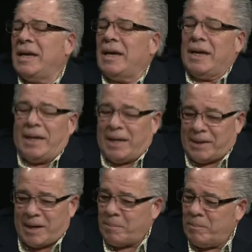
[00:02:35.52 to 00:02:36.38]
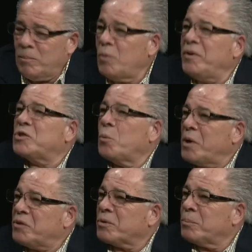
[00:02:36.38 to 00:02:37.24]
he ended up moving to
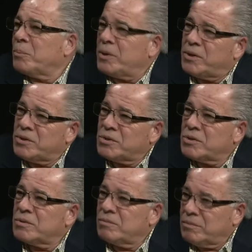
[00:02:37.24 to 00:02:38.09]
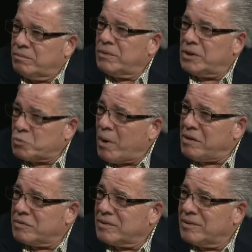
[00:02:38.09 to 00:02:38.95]
Winthrop with his, his
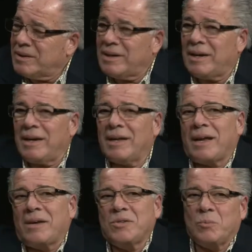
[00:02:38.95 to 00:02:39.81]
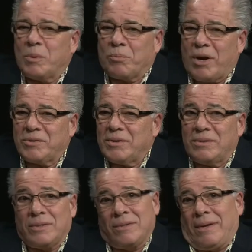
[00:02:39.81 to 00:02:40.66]
wife. Mm -hmm. And I said, What brought you? He
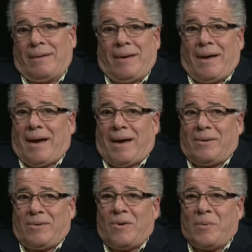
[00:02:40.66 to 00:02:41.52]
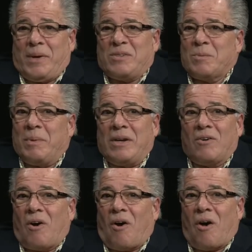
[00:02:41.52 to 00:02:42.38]
says, I don't know. He said, But
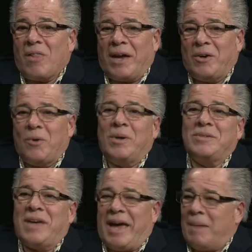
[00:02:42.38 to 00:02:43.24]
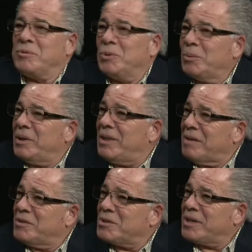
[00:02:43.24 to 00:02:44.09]
all I know is I absolutely
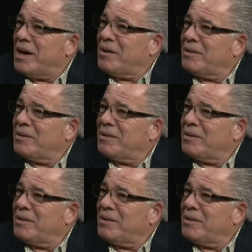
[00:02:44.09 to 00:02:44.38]
love this yeah. town.